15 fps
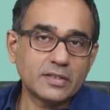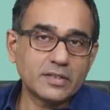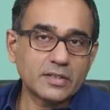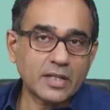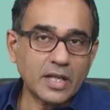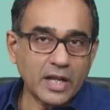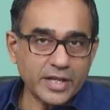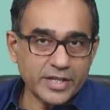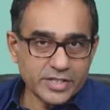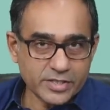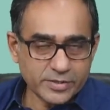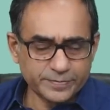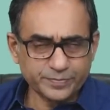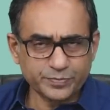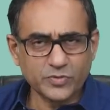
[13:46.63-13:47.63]
rise.
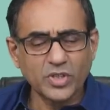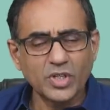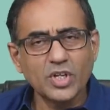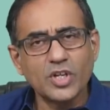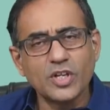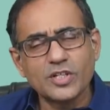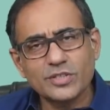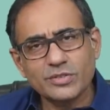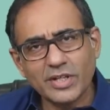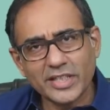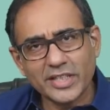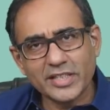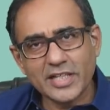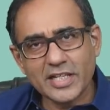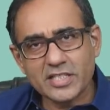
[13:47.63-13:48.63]
So I
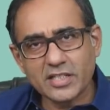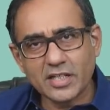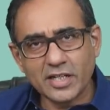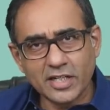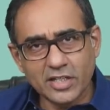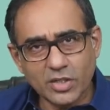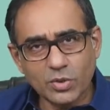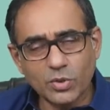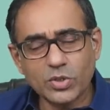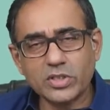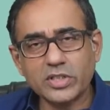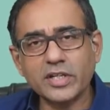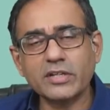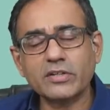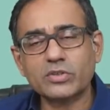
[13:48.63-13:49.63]
think that's another good
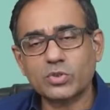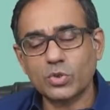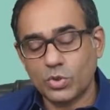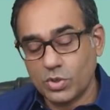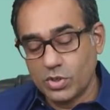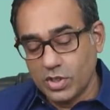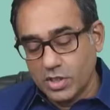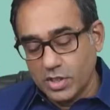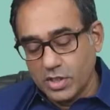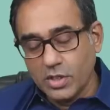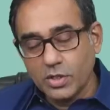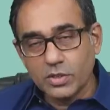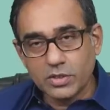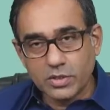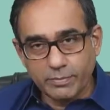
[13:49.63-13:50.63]
thing. So
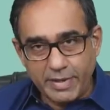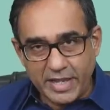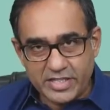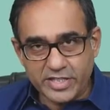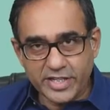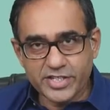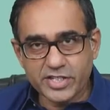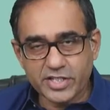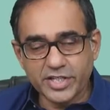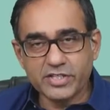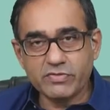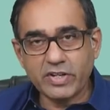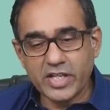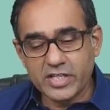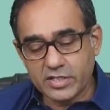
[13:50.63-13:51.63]
the message is
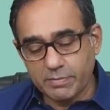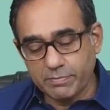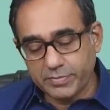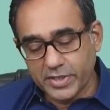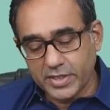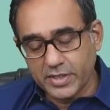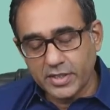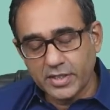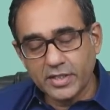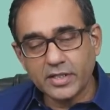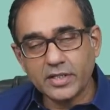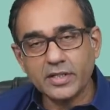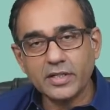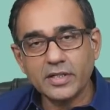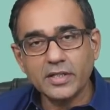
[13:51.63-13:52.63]
very simple.
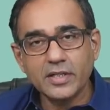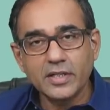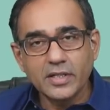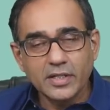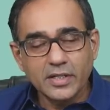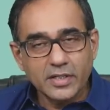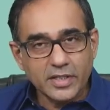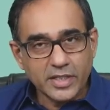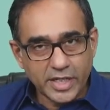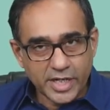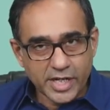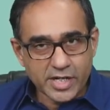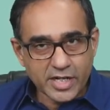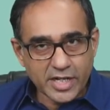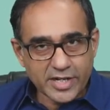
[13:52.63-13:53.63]

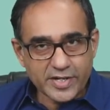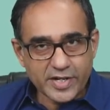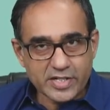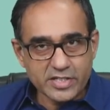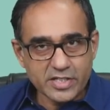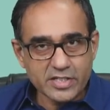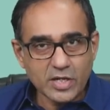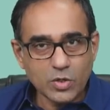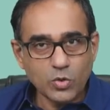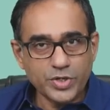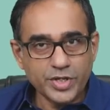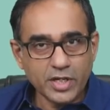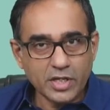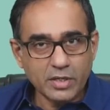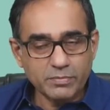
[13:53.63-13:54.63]
Indirect taxes are
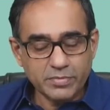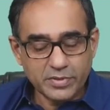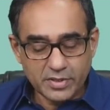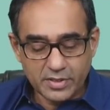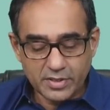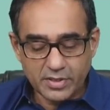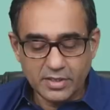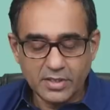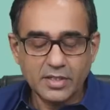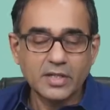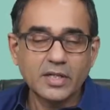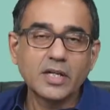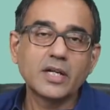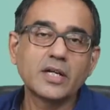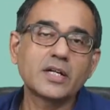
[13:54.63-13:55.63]
going up,
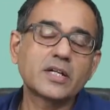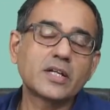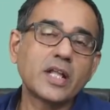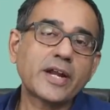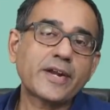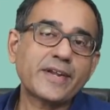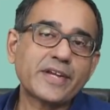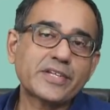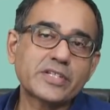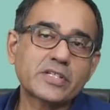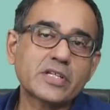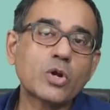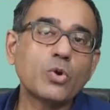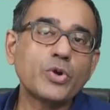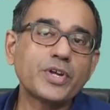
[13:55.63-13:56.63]
direct taxes
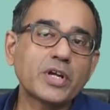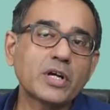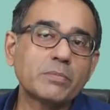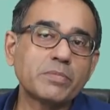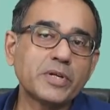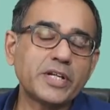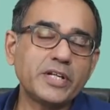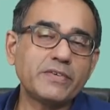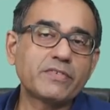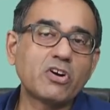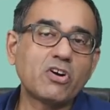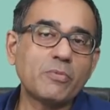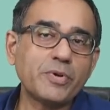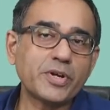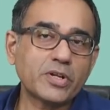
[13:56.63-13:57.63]
are going up. And if
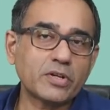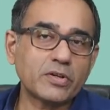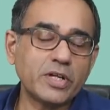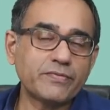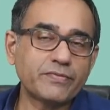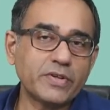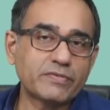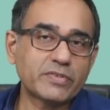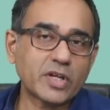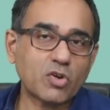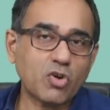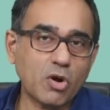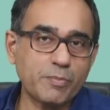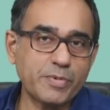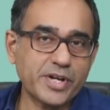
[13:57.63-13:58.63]
government, if the
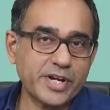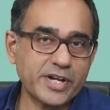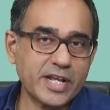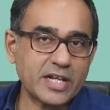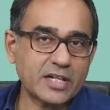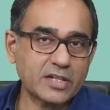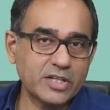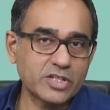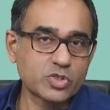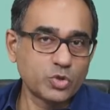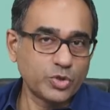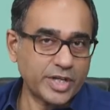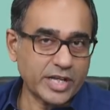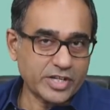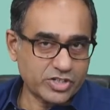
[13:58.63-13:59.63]
corporate India is
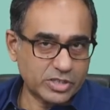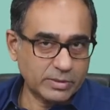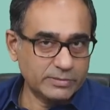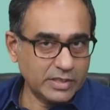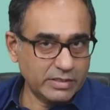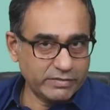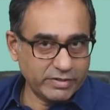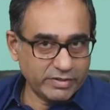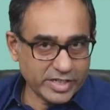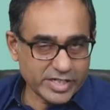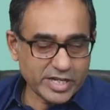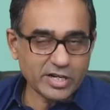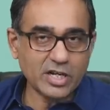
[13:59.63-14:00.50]
doing extremely well, which I